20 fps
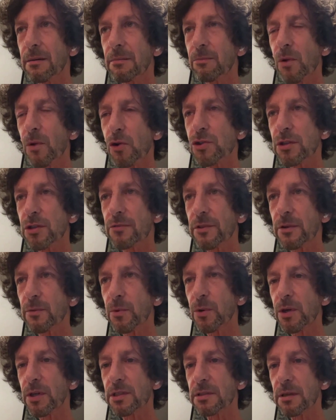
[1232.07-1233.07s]
most of the
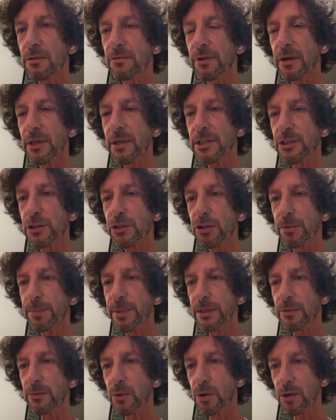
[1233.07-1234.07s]
wars are very
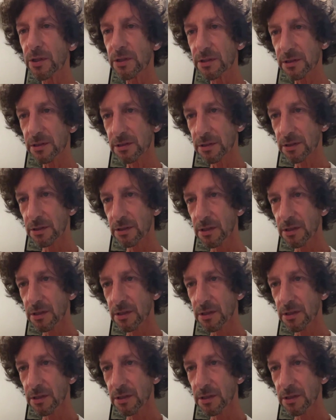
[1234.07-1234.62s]
stupid wars.